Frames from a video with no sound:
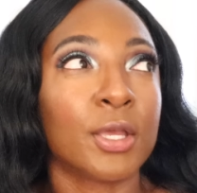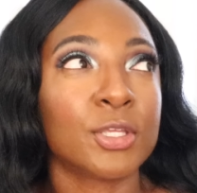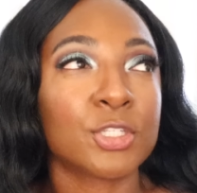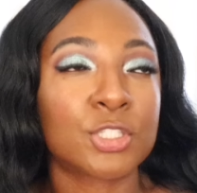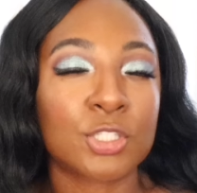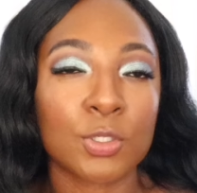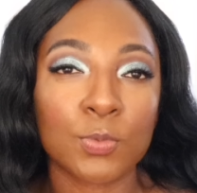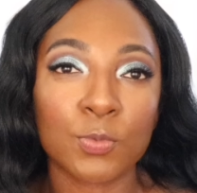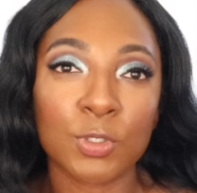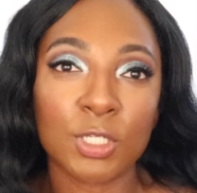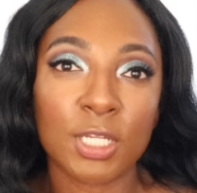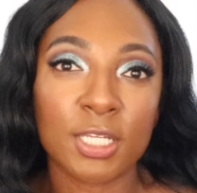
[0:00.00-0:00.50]

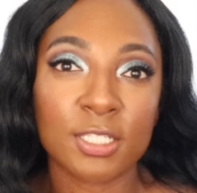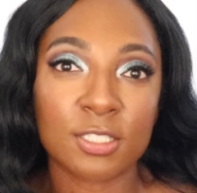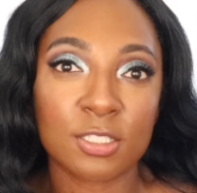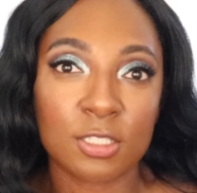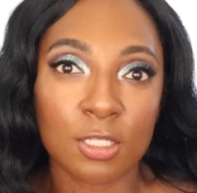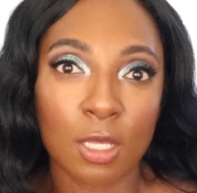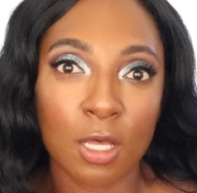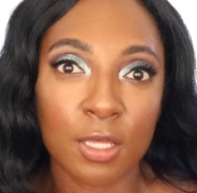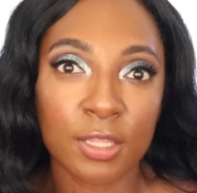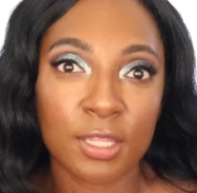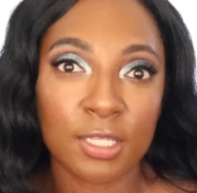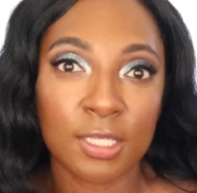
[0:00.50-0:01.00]
And so when I
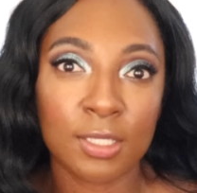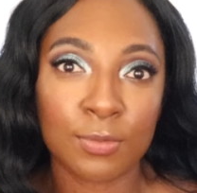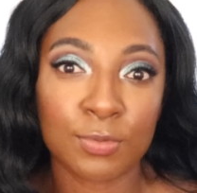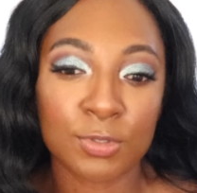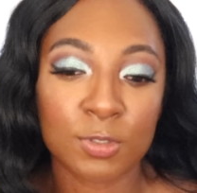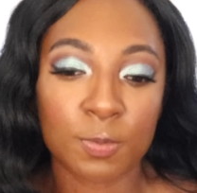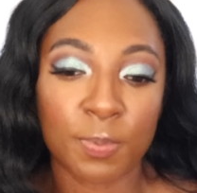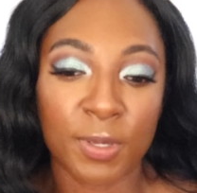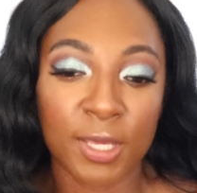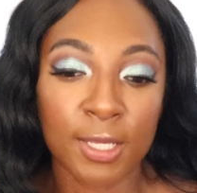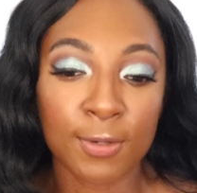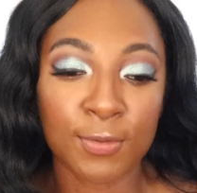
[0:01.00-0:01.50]
saw that he
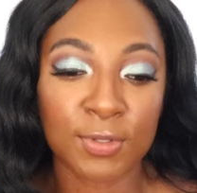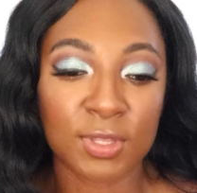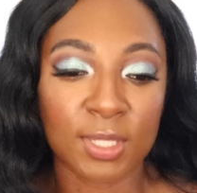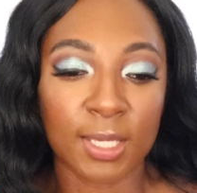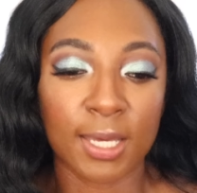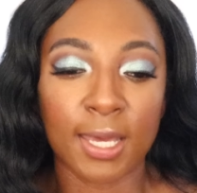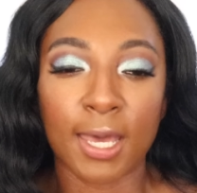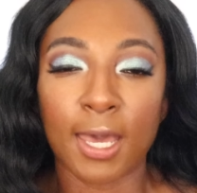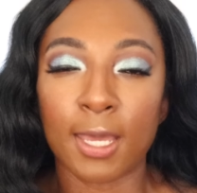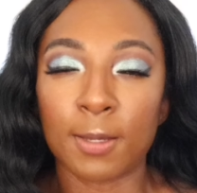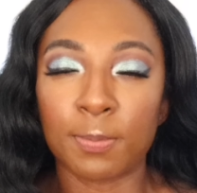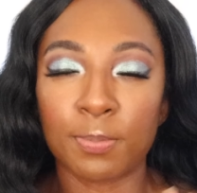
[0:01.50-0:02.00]
was paying with
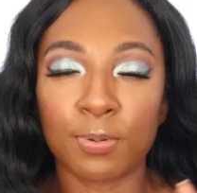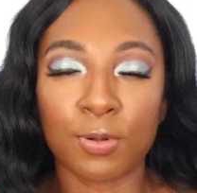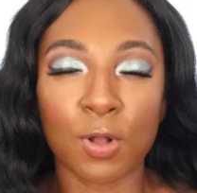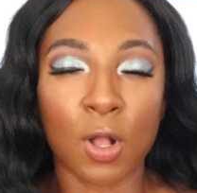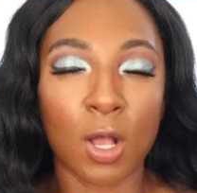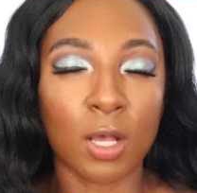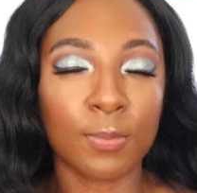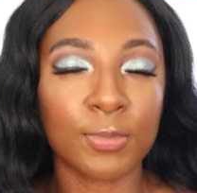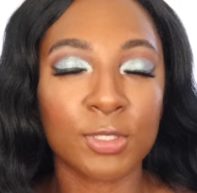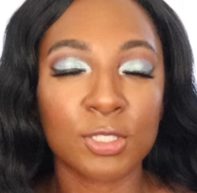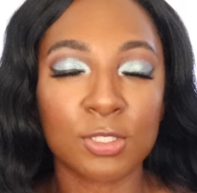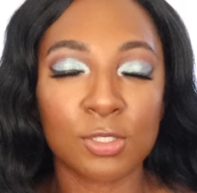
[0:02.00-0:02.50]
that, I
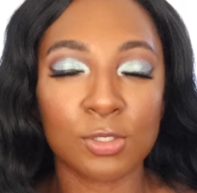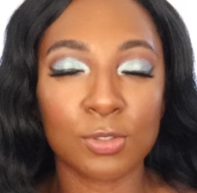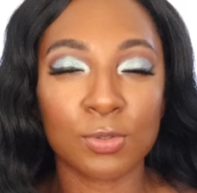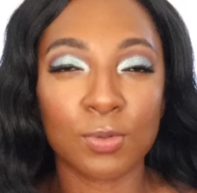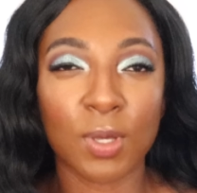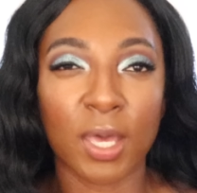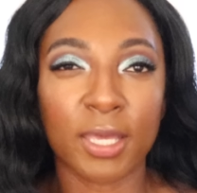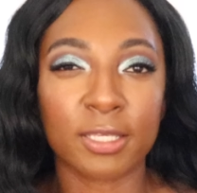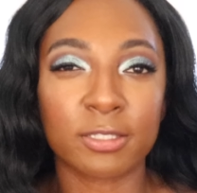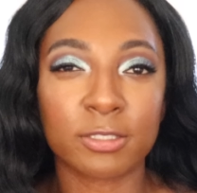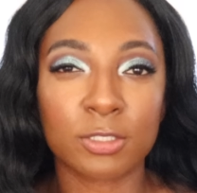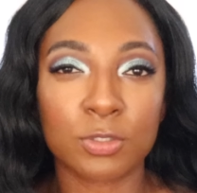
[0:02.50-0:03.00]
promise
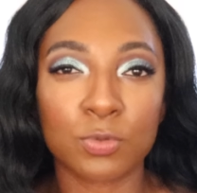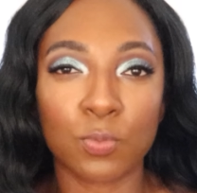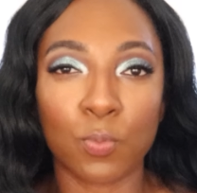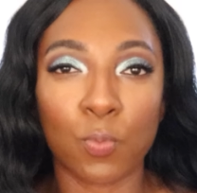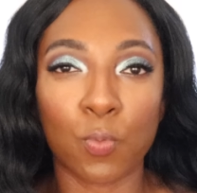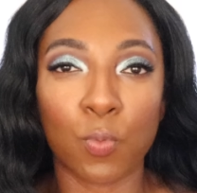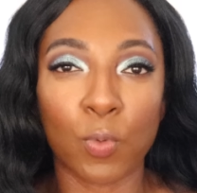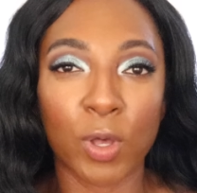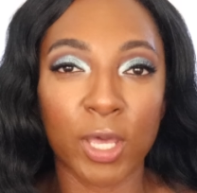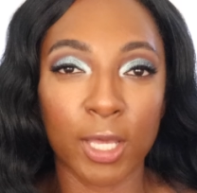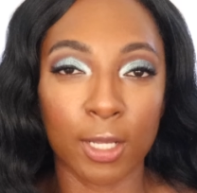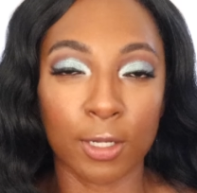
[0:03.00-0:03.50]
you, I
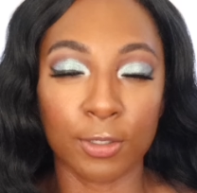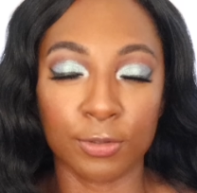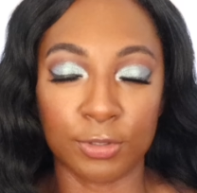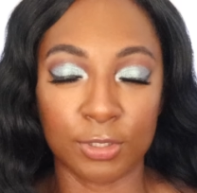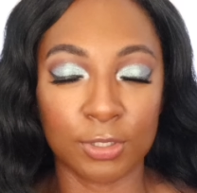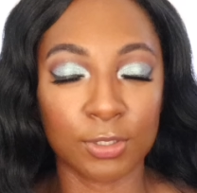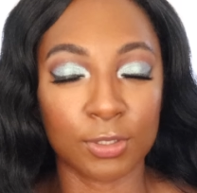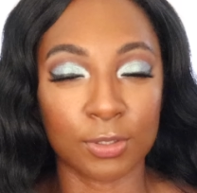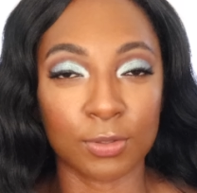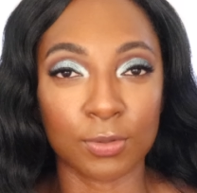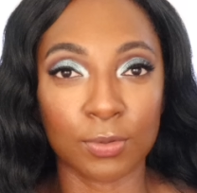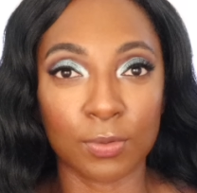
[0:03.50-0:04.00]
swear
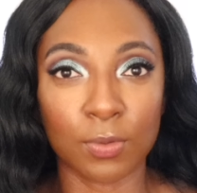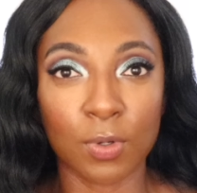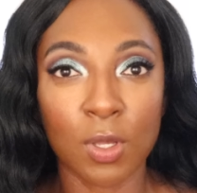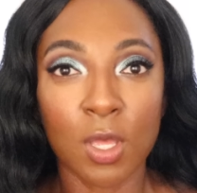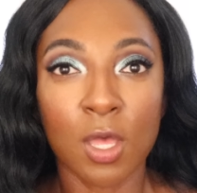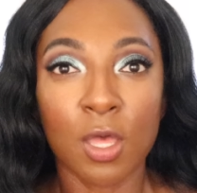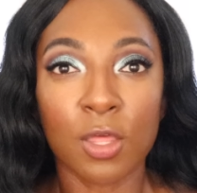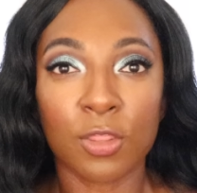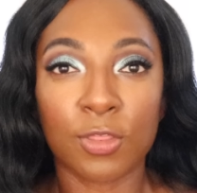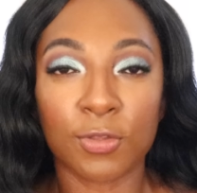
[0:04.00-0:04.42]
to you,